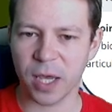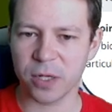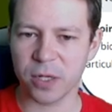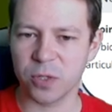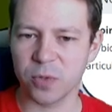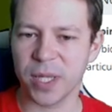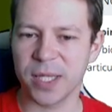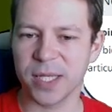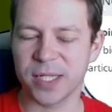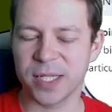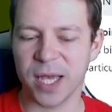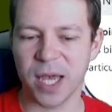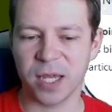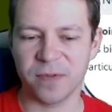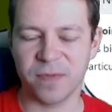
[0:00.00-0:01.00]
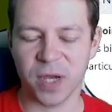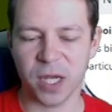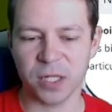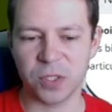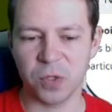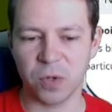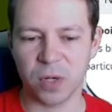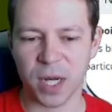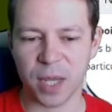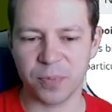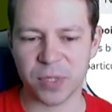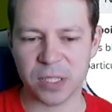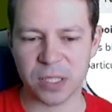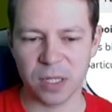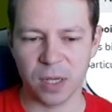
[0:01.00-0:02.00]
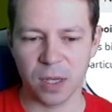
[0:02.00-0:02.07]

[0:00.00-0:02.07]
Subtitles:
to bid this hand via 2 clubs.